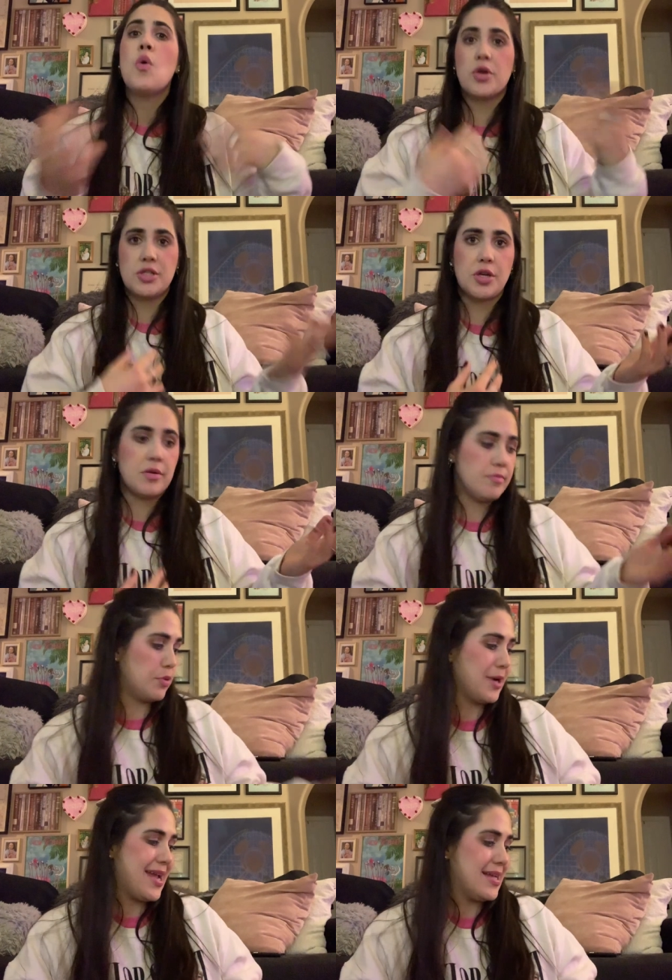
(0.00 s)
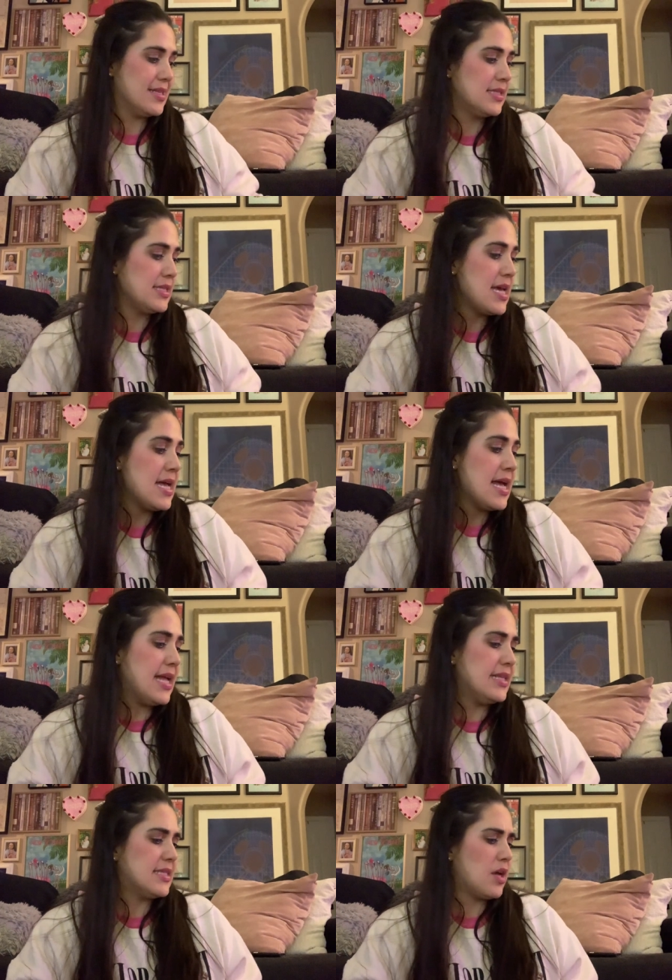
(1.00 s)
or certain brands.
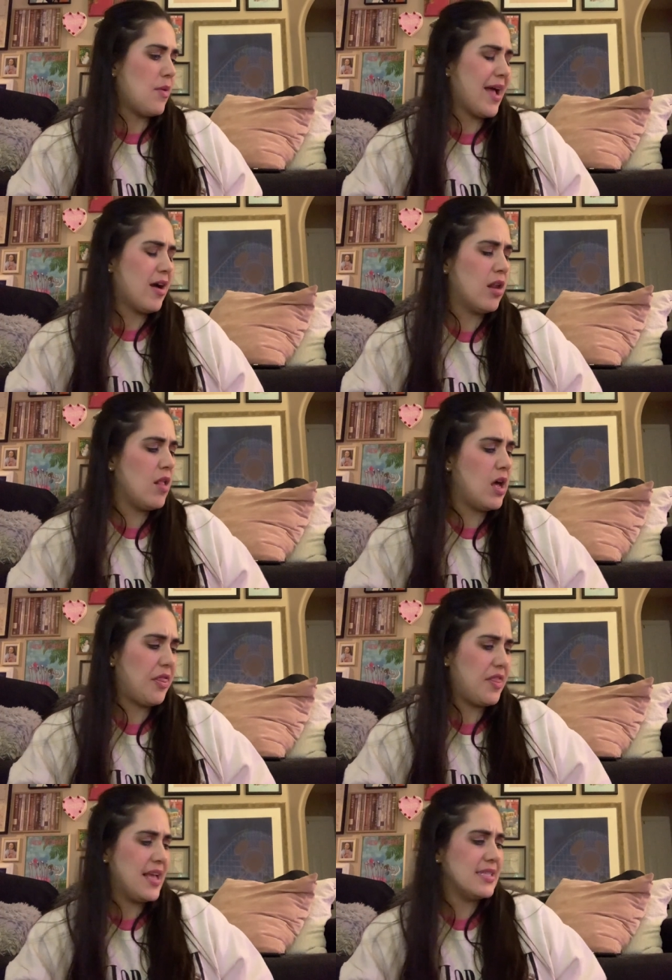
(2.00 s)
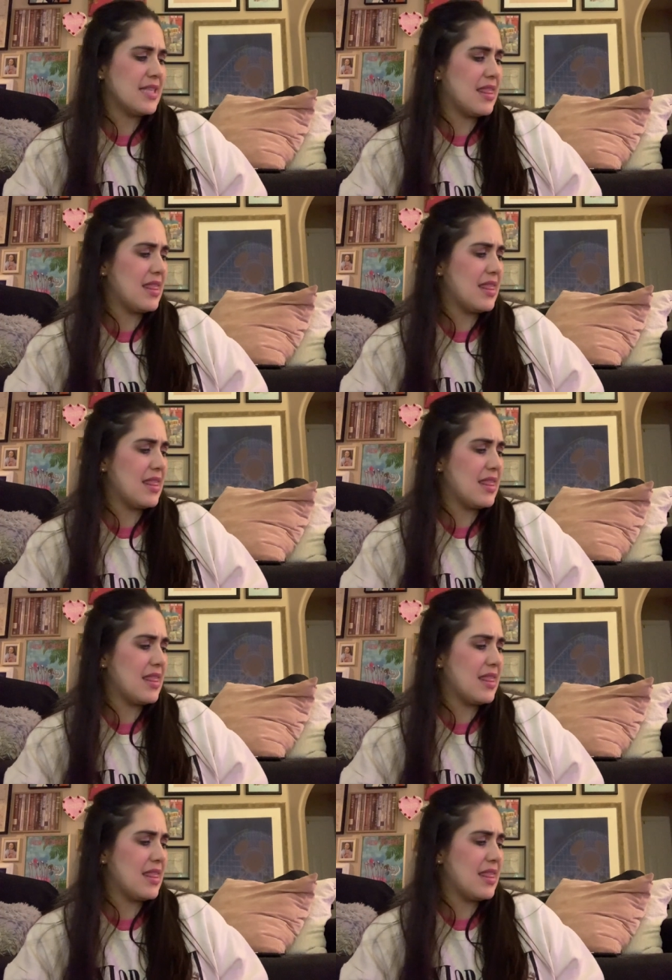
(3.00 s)
And so I got a lot of things.